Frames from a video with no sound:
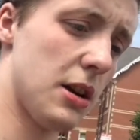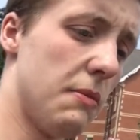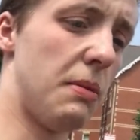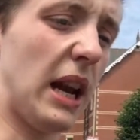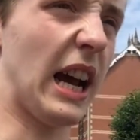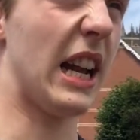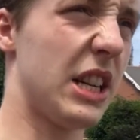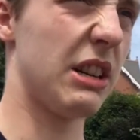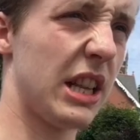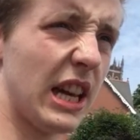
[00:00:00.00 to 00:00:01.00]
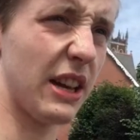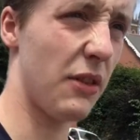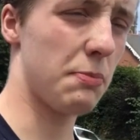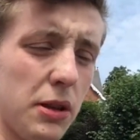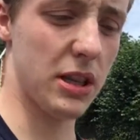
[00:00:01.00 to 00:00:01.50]
But like, I generally think if
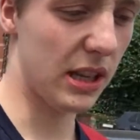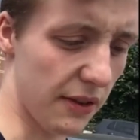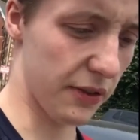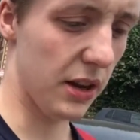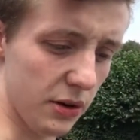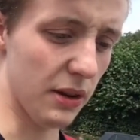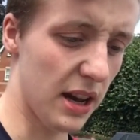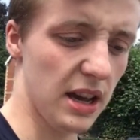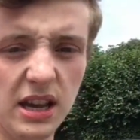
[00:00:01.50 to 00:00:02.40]
he puts his effort into it